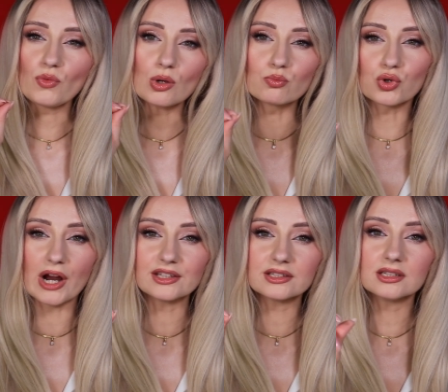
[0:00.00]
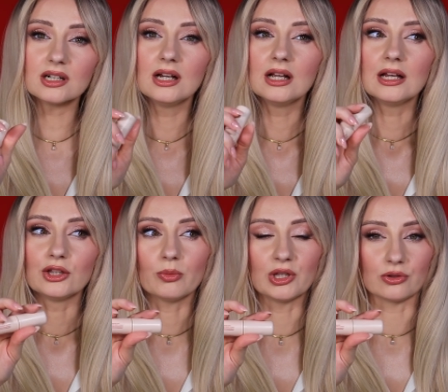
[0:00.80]
brighter,
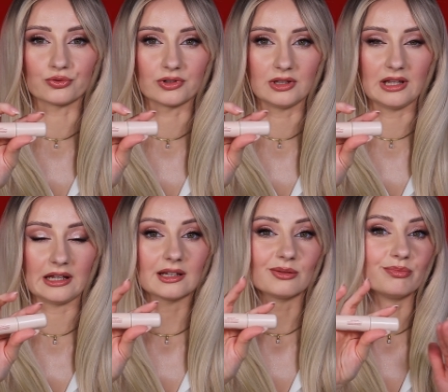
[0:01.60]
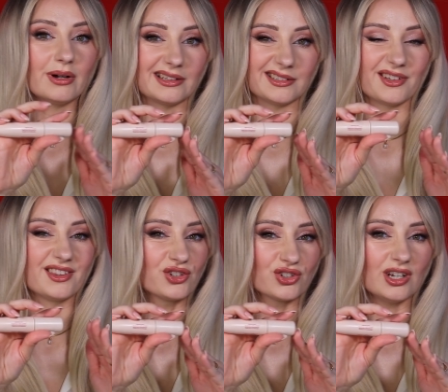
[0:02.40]
you might not really like it, but
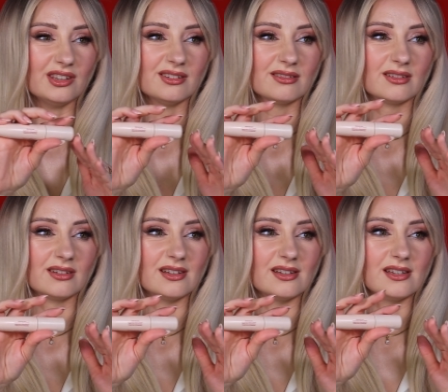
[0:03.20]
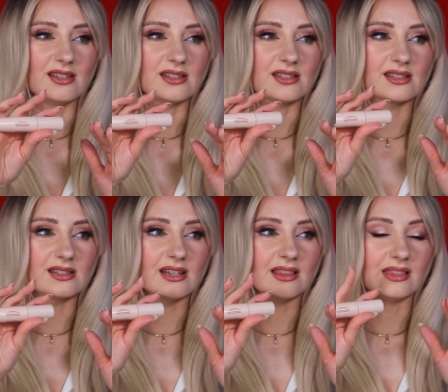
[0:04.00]
the shade
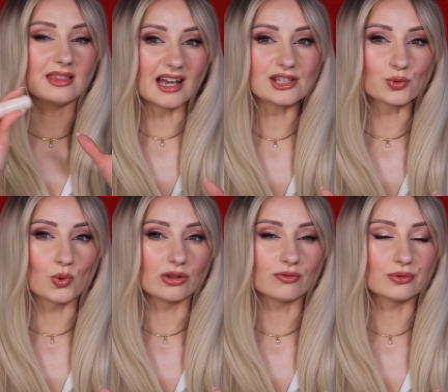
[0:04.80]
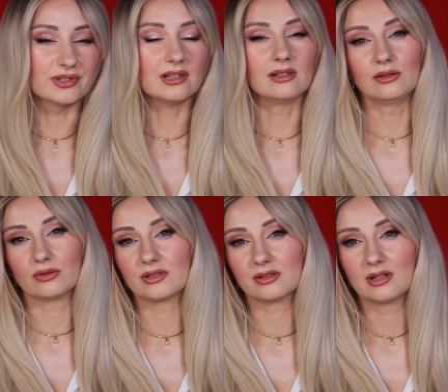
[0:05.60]
is a nice one for daily
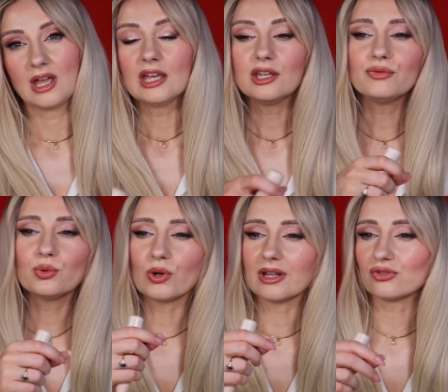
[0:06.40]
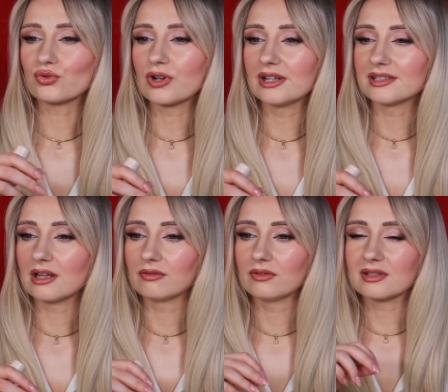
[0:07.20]
looks. If you want to try
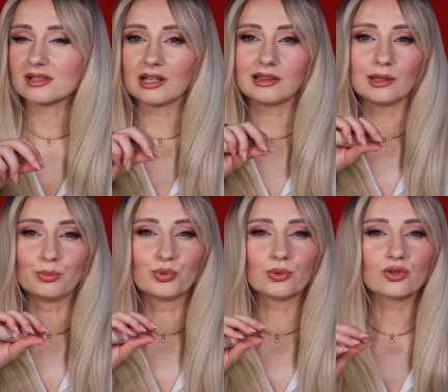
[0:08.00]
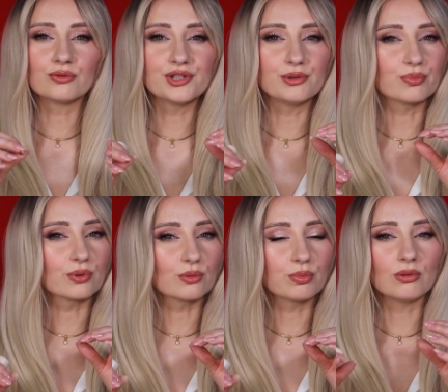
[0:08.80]
something slightly burgundy
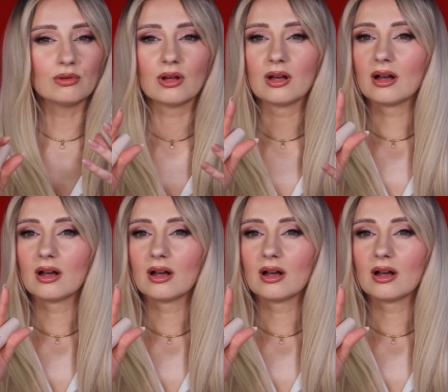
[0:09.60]
purple,